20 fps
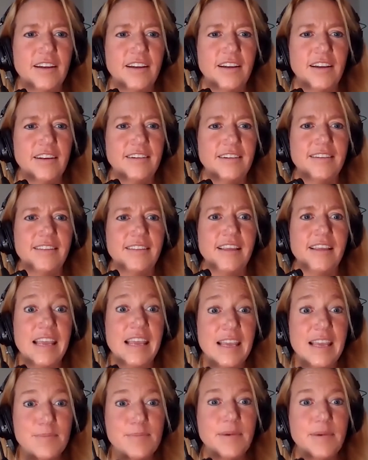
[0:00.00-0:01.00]
and the
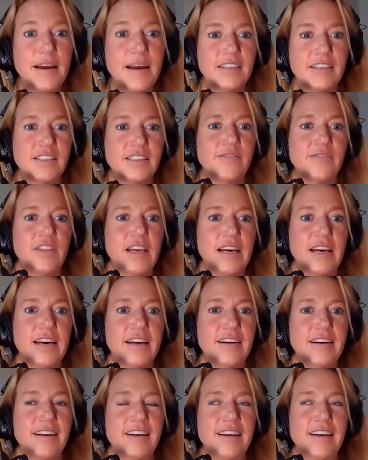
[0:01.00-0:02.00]
impact of
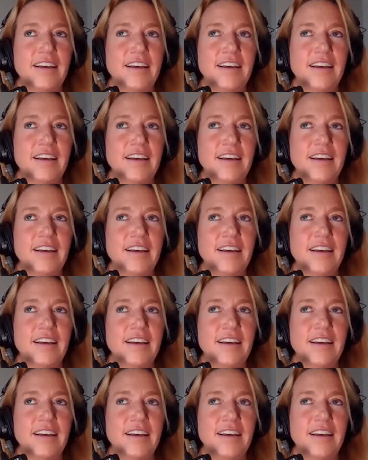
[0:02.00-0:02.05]
that,